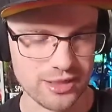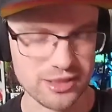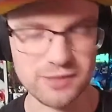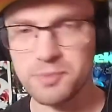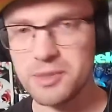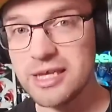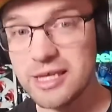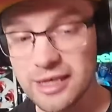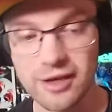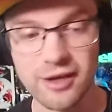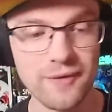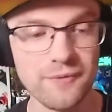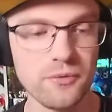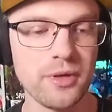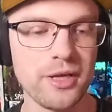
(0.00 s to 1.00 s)
Speaking
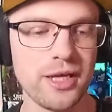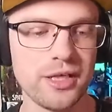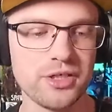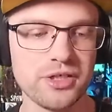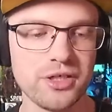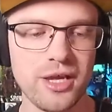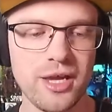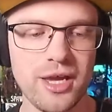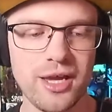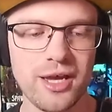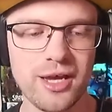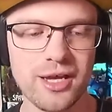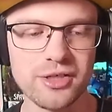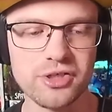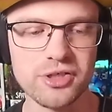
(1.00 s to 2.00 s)
of which,
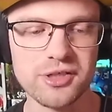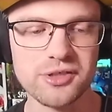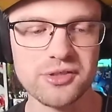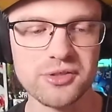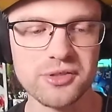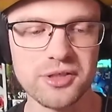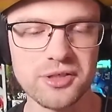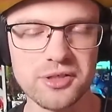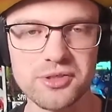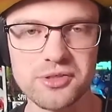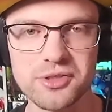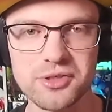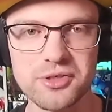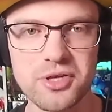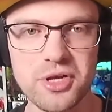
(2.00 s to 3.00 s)
just so that
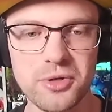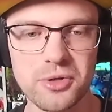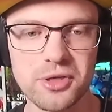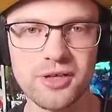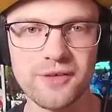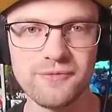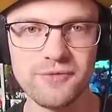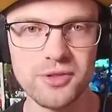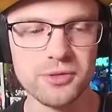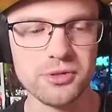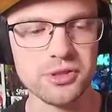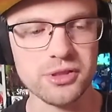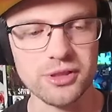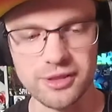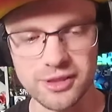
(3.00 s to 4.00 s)
there's no
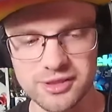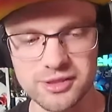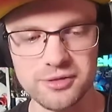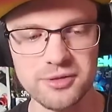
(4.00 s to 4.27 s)
confusion, let's do